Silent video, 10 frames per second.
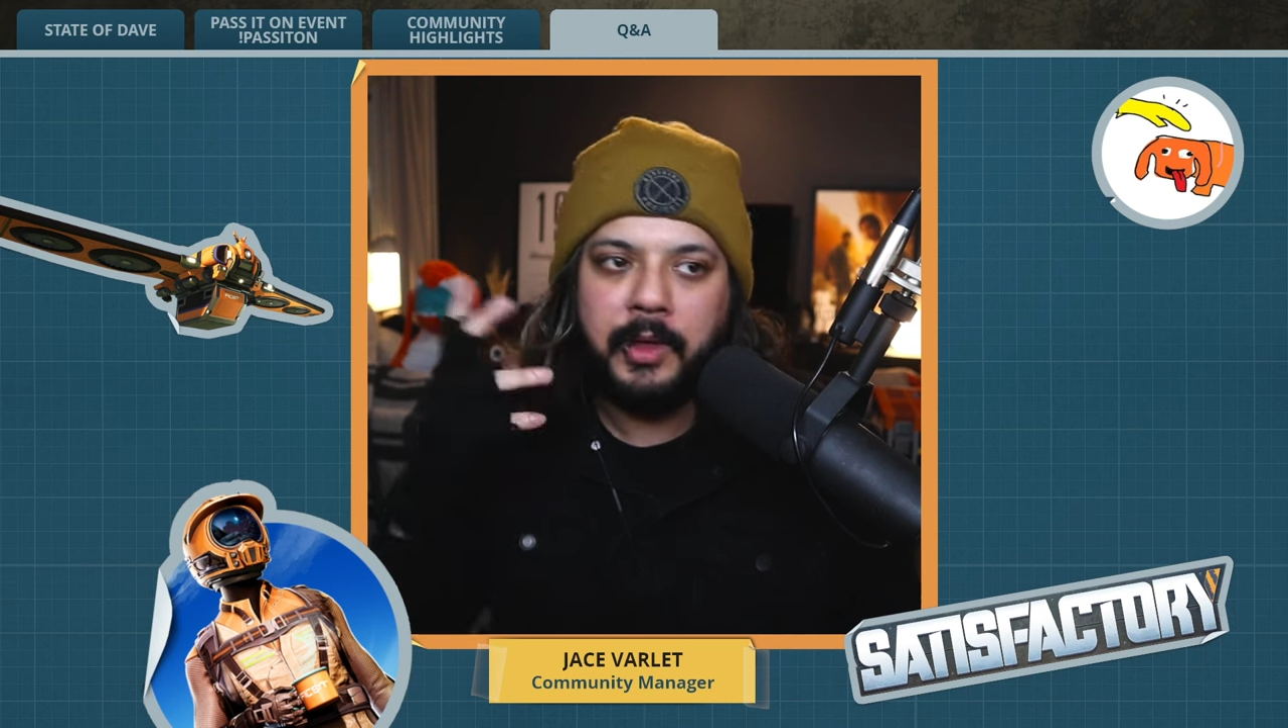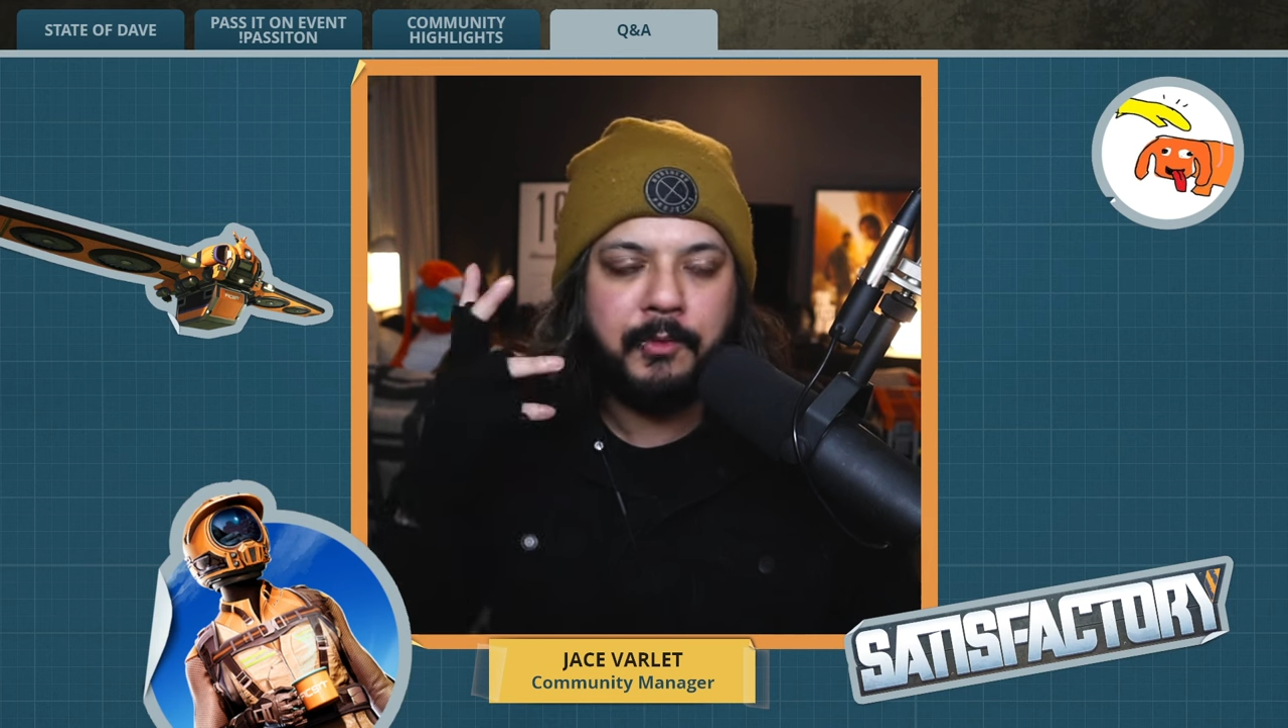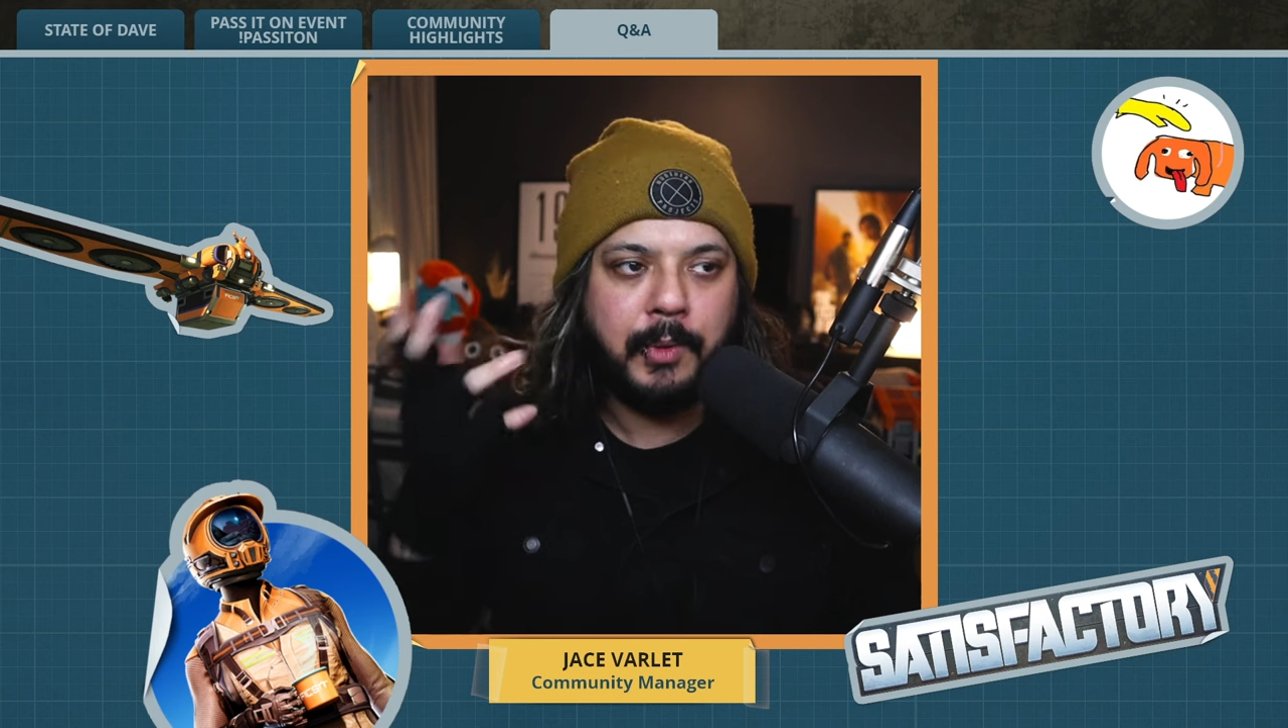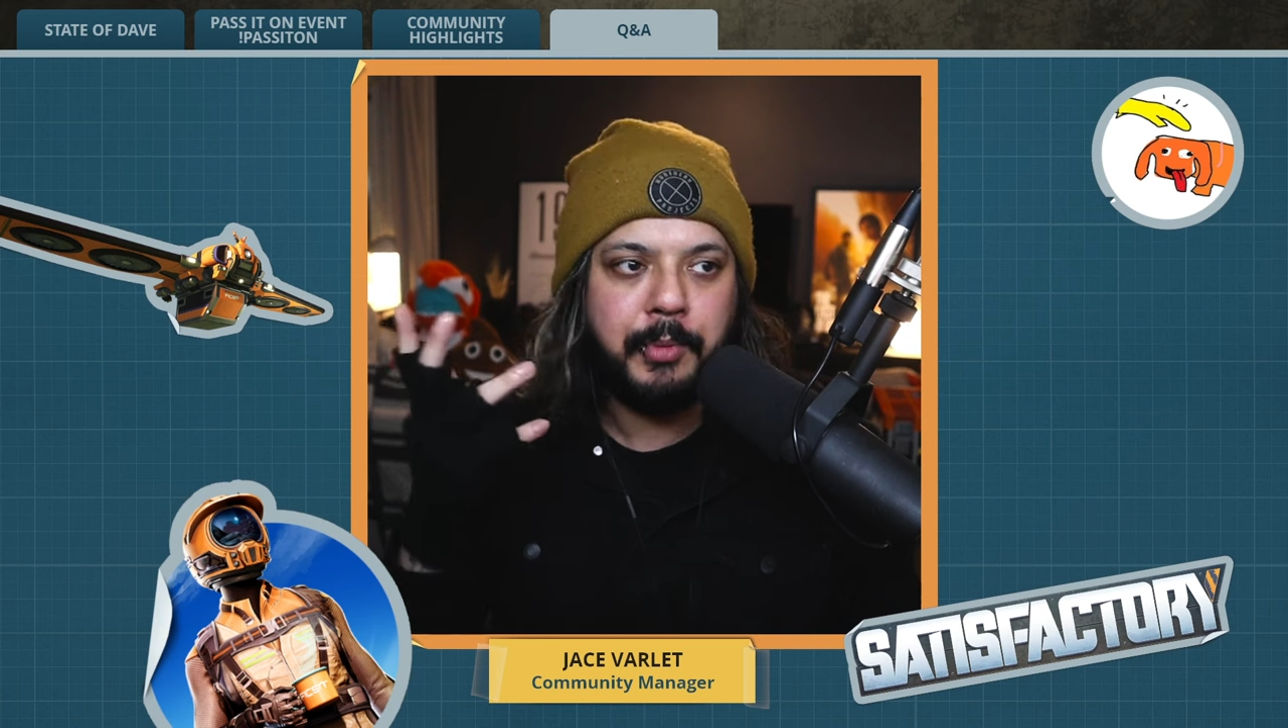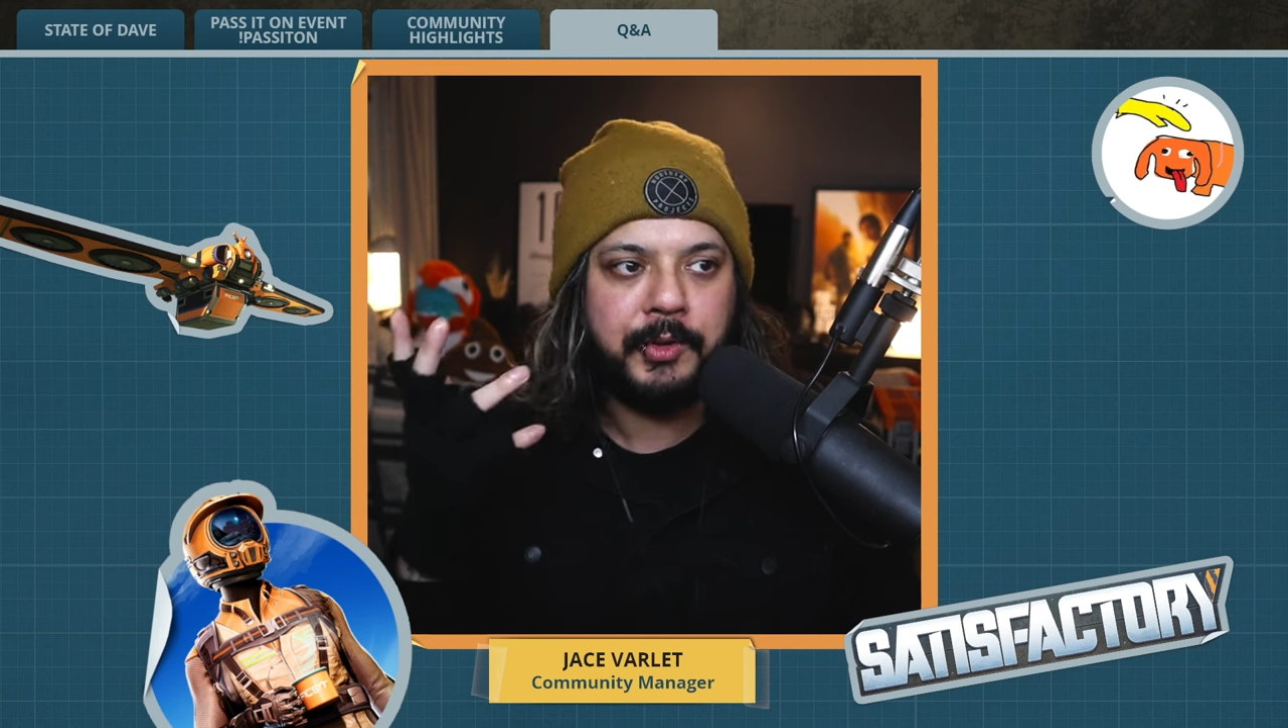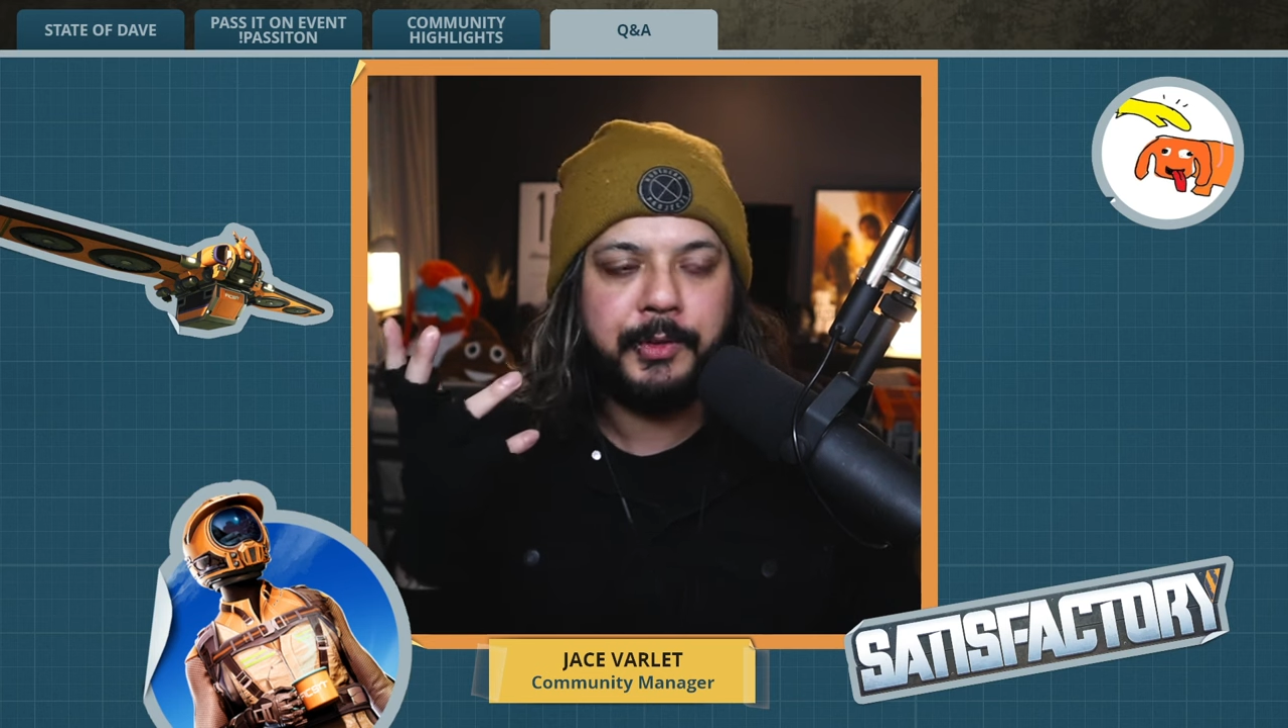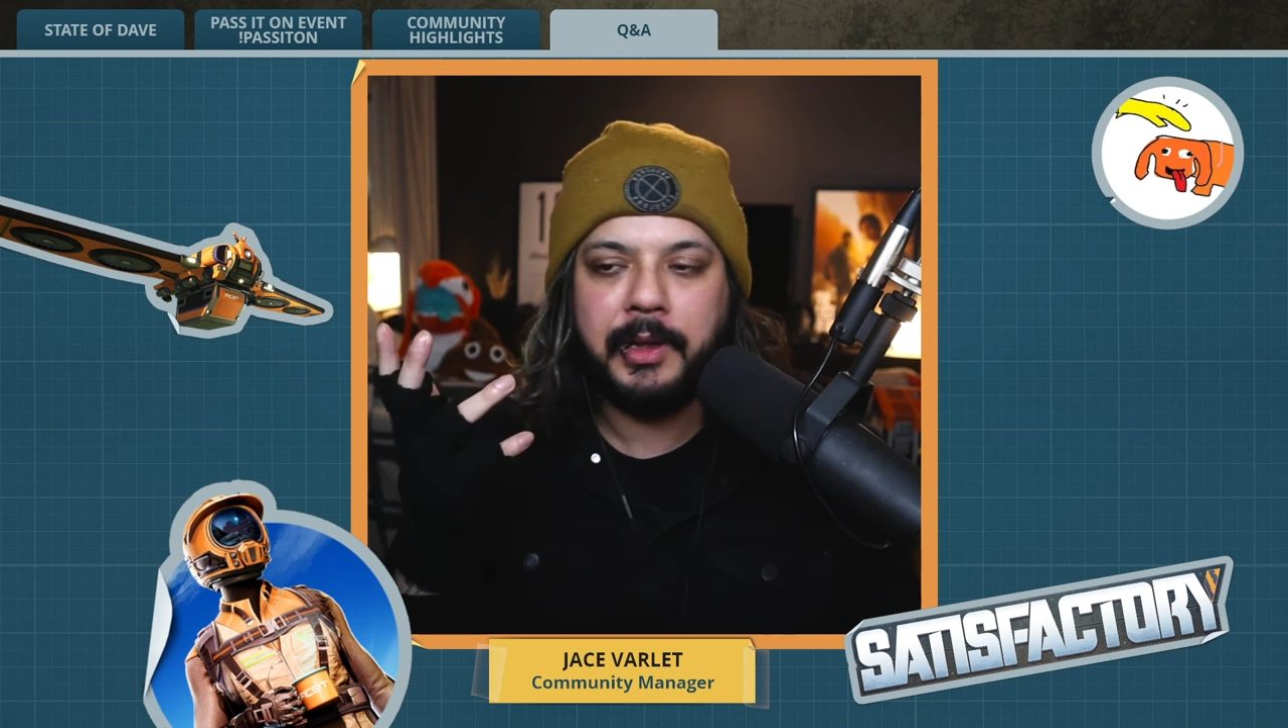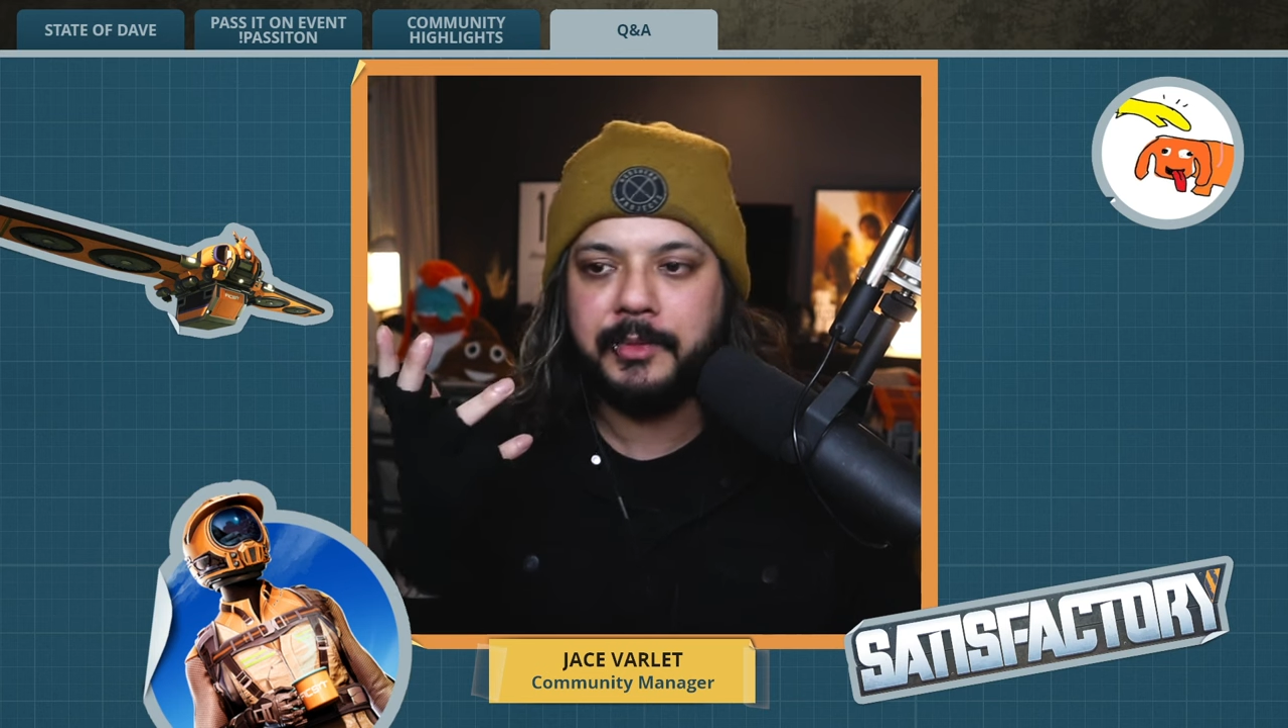and one person who